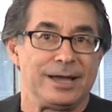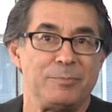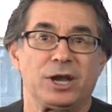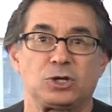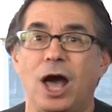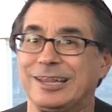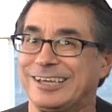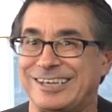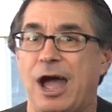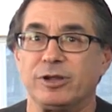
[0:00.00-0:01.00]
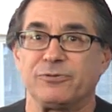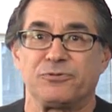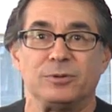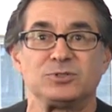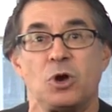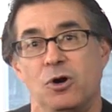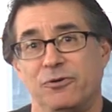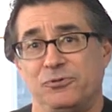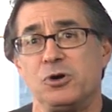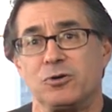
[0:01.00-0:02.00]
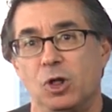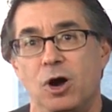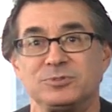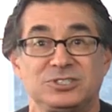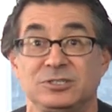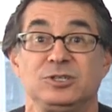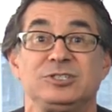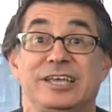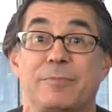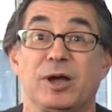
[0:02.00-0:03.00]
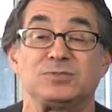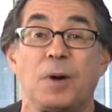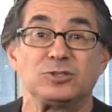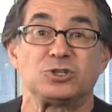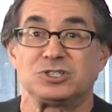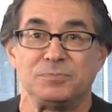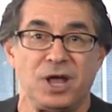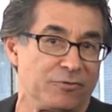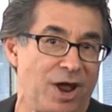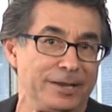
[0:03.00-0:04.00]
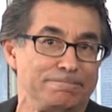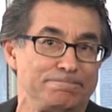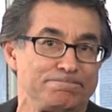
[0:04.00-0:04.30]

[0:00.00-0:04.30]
I'm not calling accounting firms or funeral homes to get my sponsorship done, right?